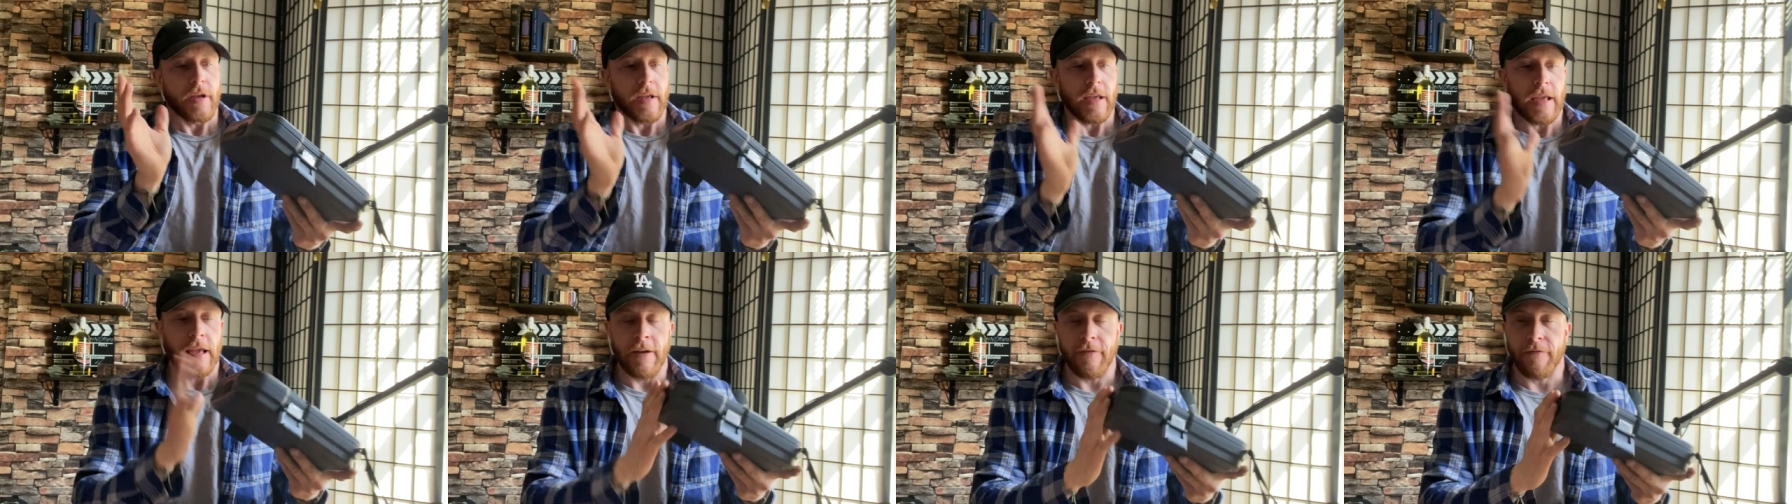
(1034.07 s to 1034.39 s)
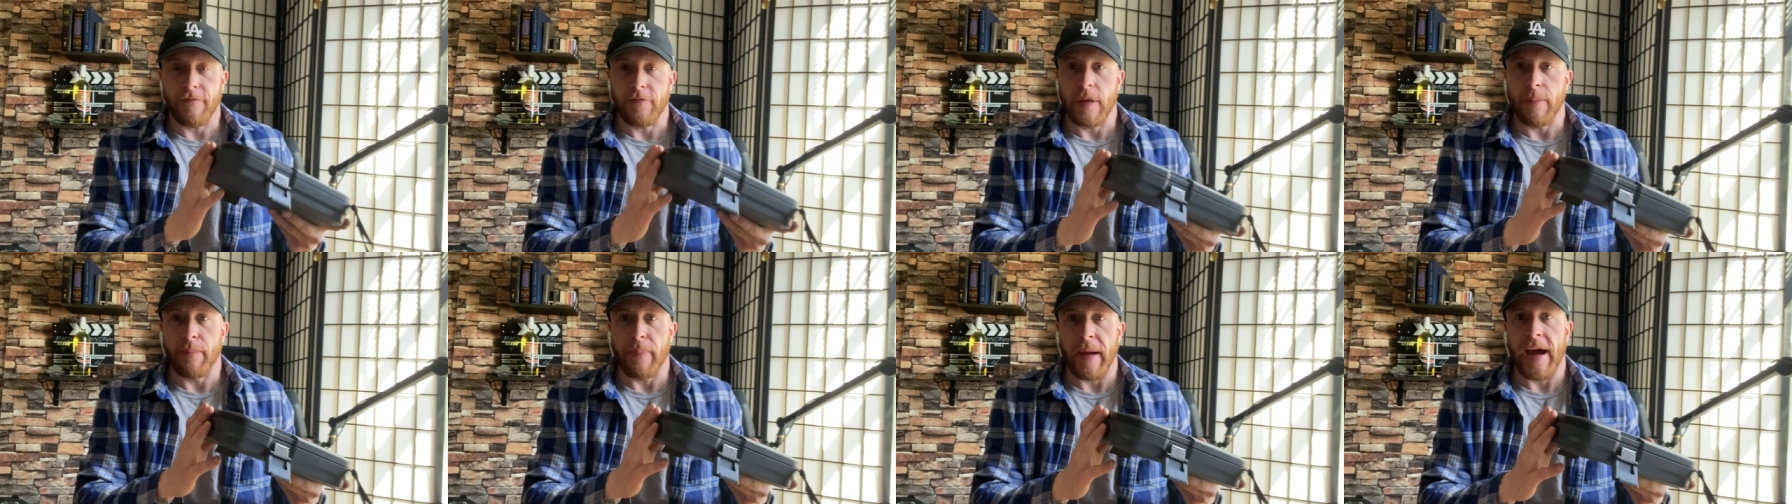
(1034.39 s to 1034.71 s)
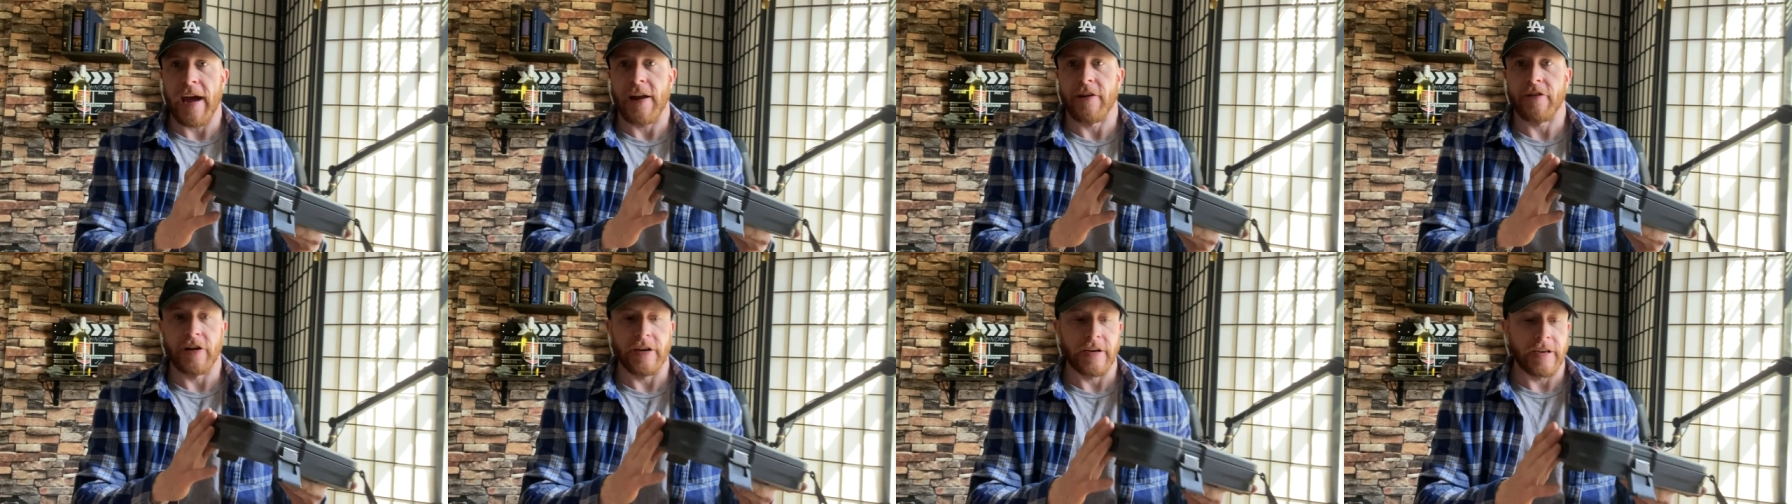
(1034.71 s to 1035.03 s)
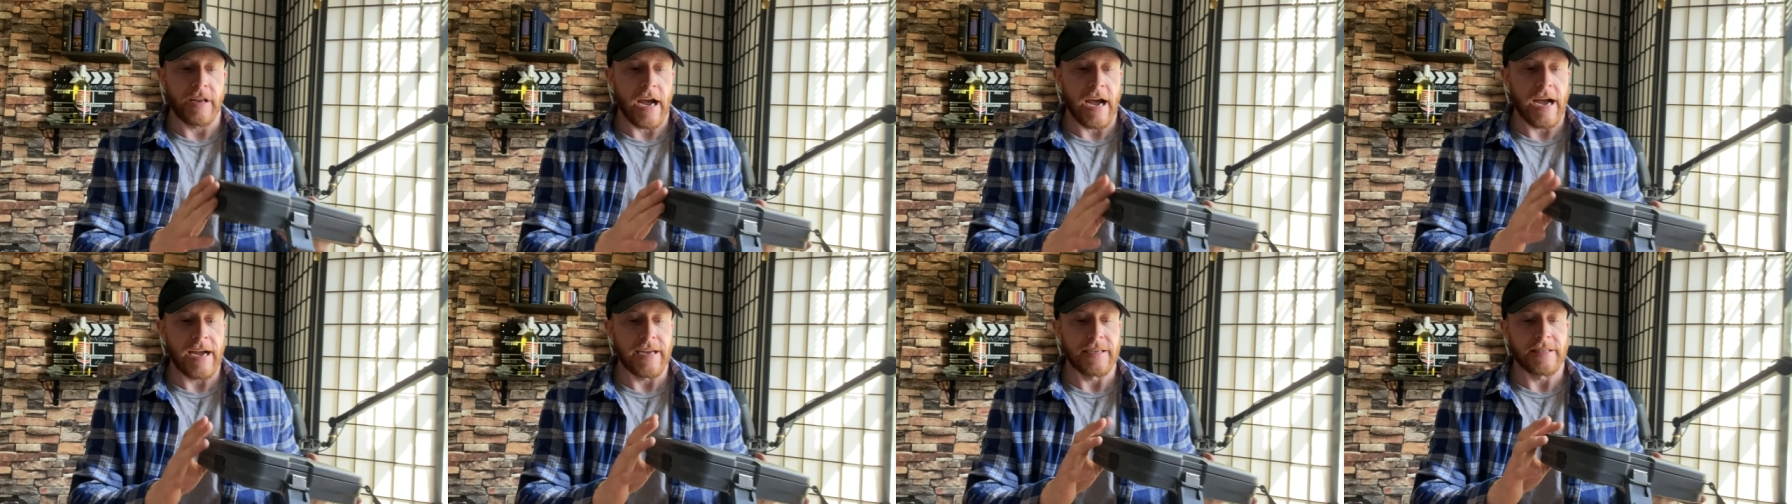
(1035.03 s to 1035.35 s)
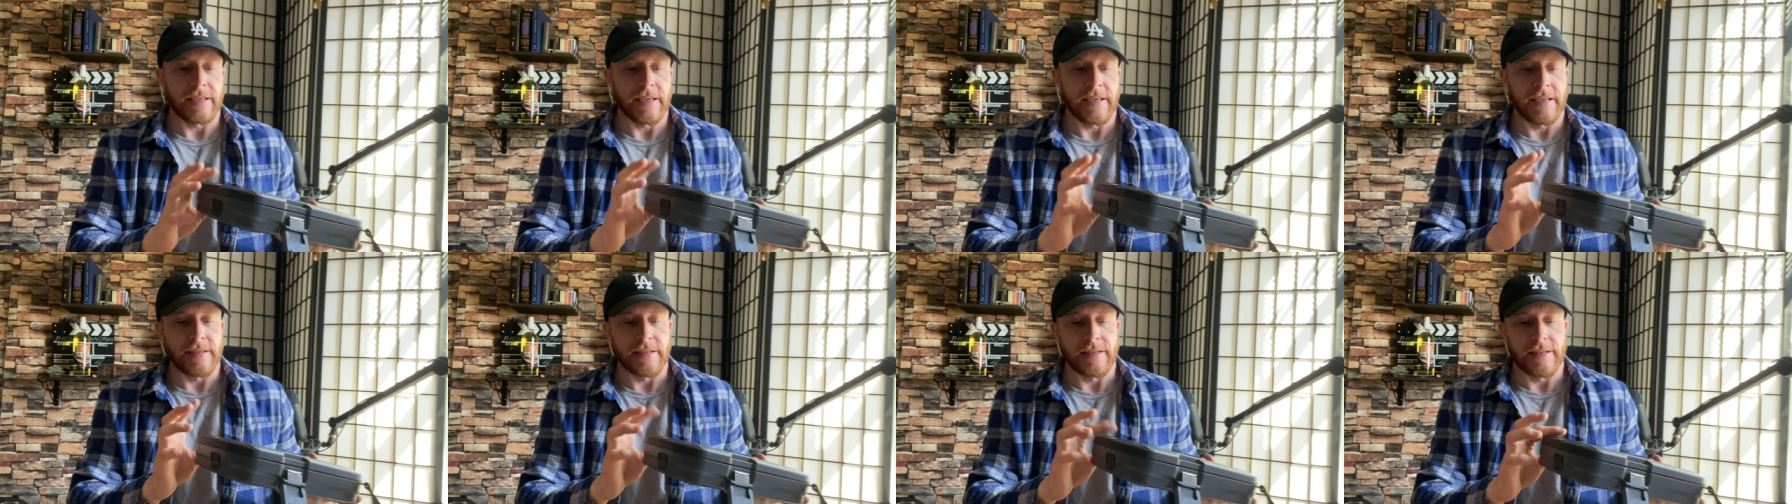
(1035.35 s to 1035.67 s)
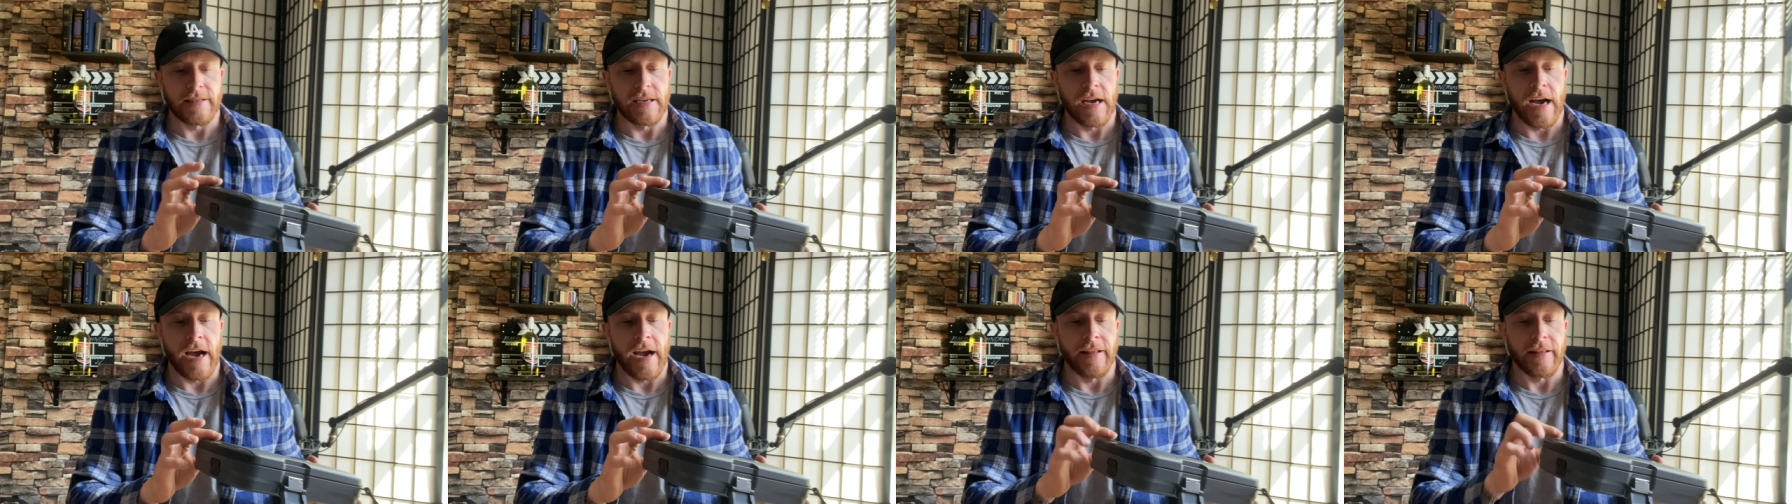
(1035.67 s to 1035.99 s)
If the battery dies
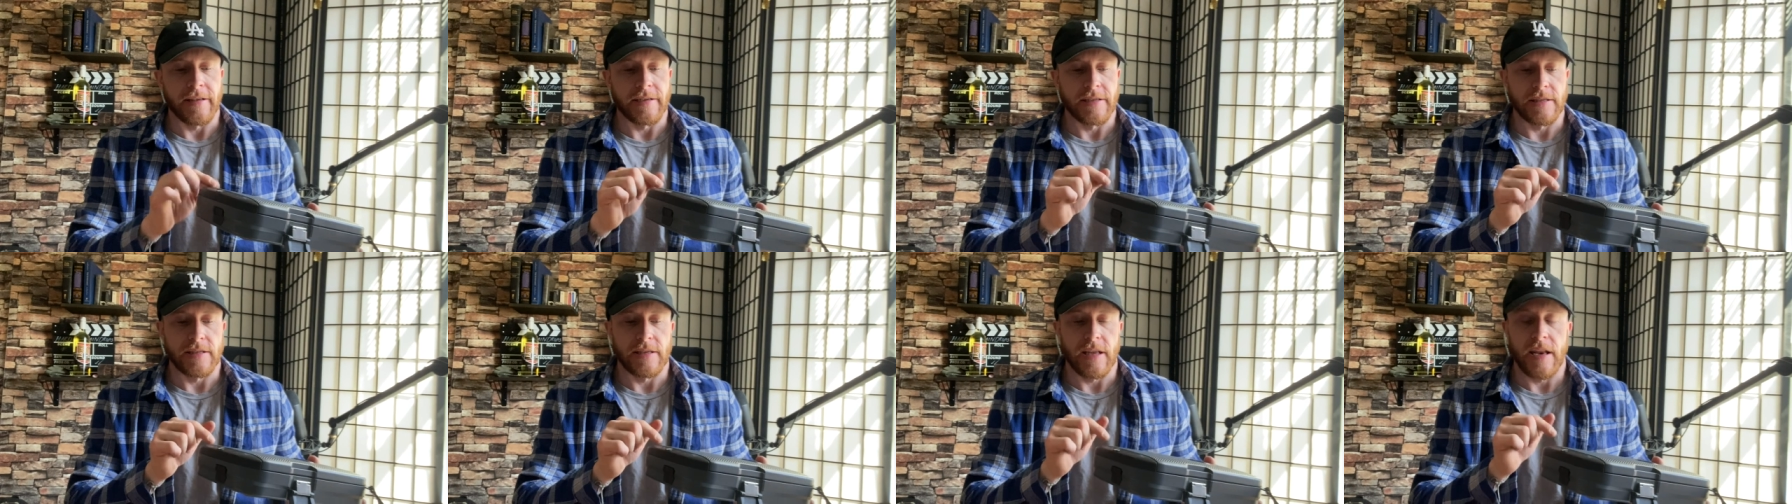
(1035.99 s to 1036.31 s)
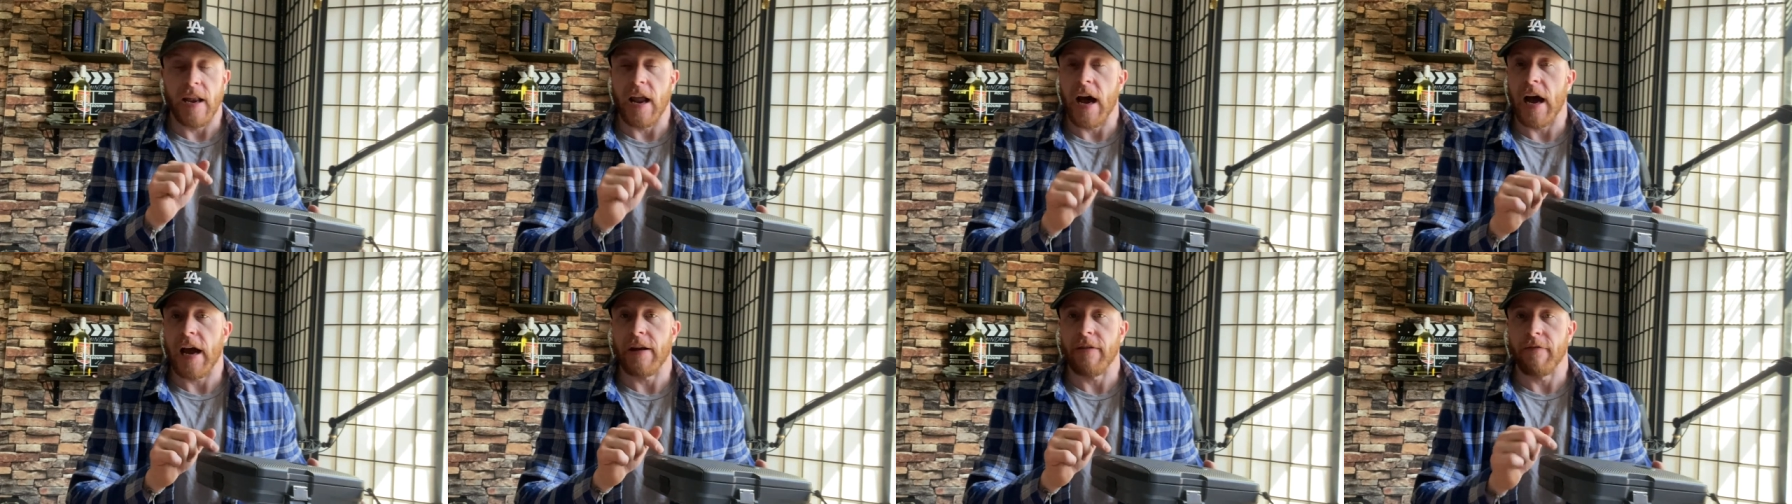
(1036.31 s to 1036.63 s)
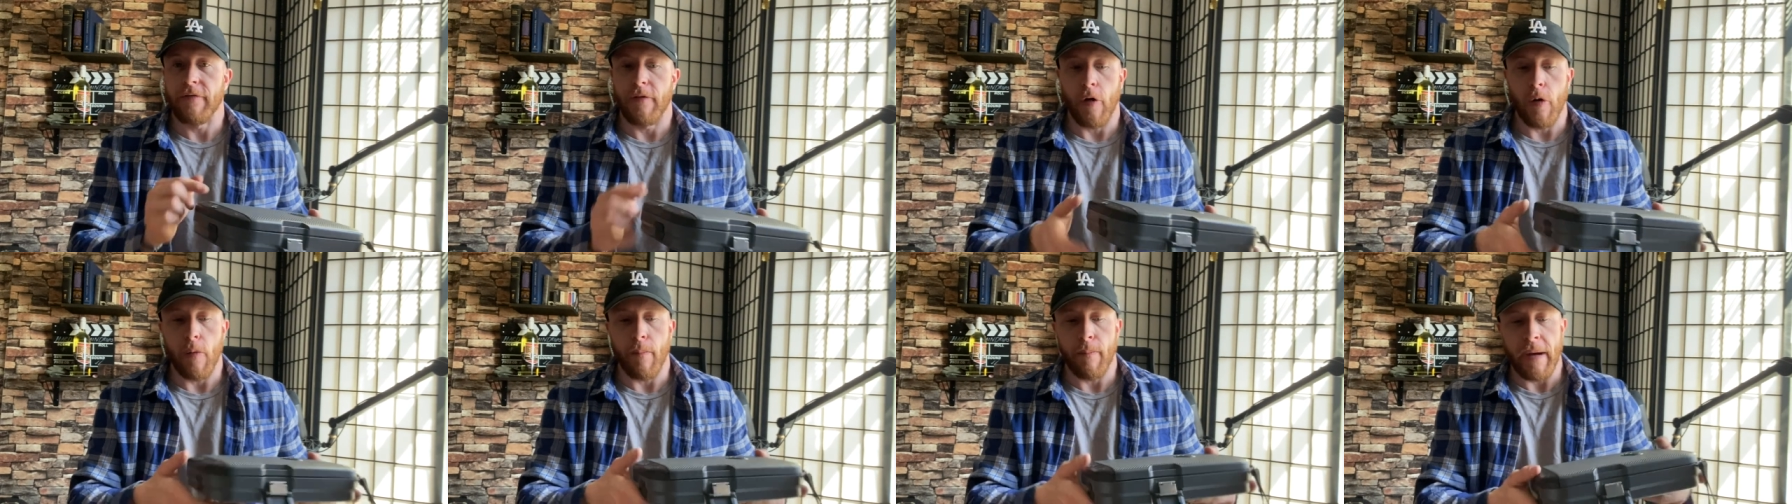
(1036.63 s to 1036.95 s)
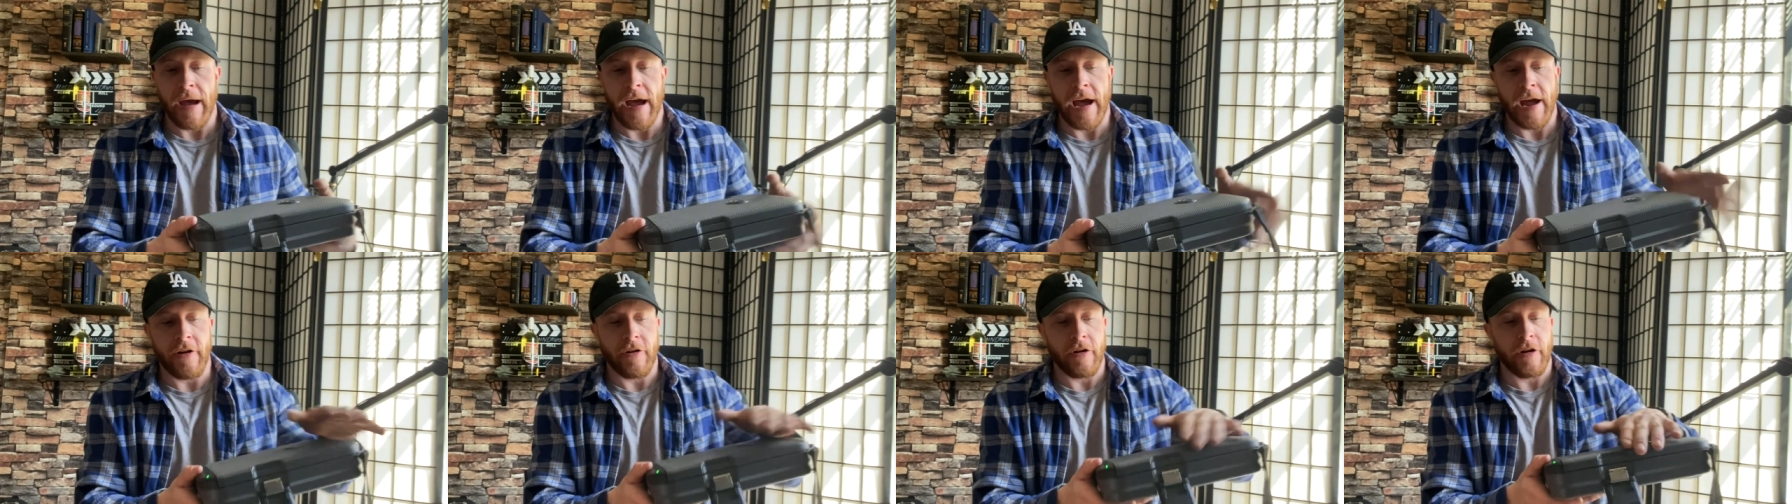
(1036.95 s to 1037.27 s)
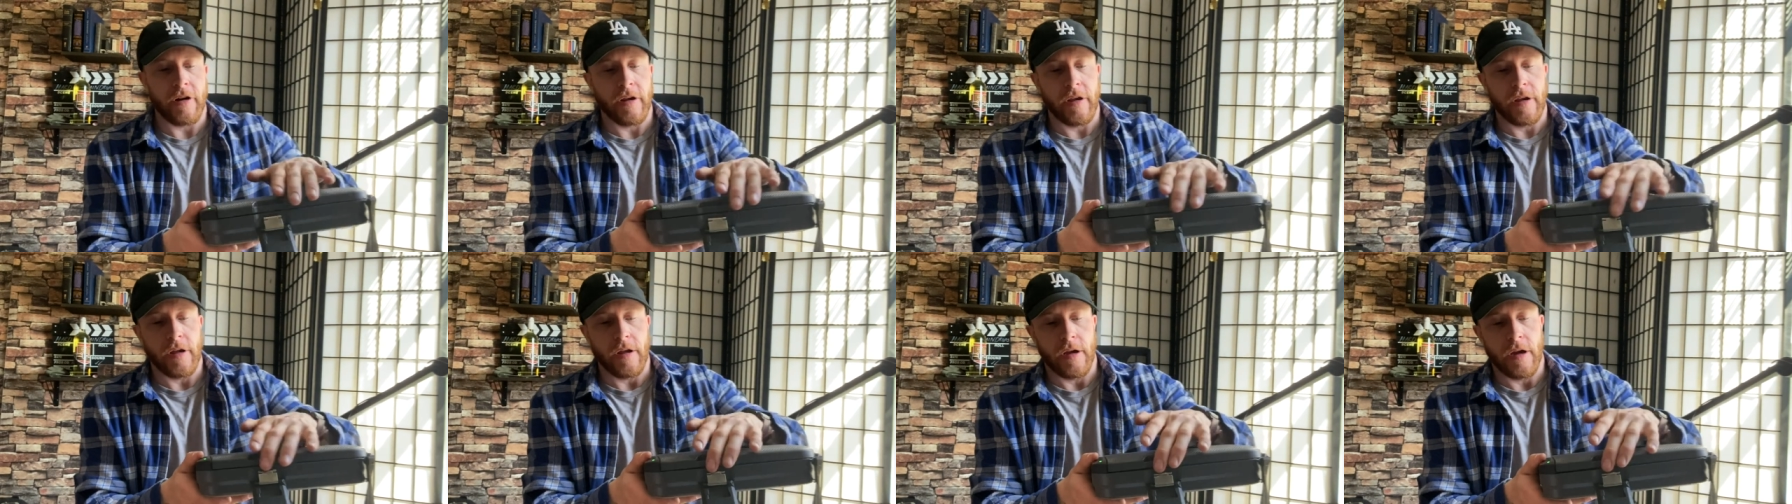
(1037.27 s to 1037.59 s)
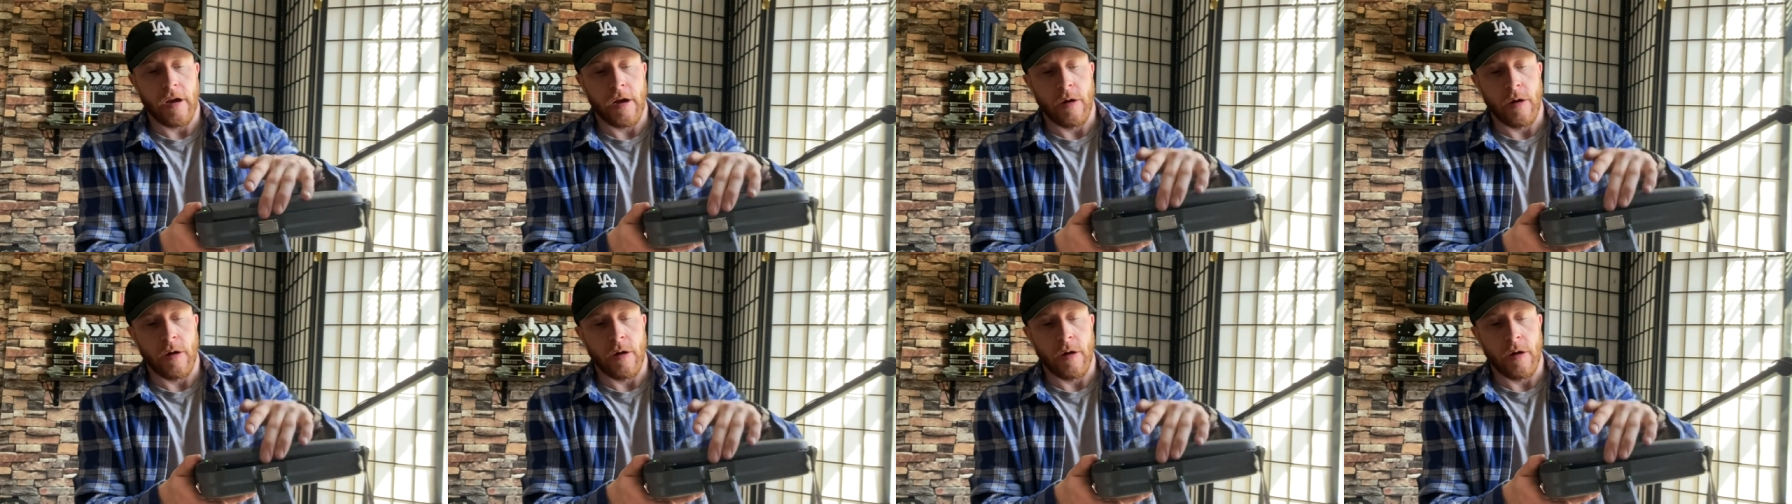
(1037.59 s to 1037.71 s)
inside, this is a 9 volt battery.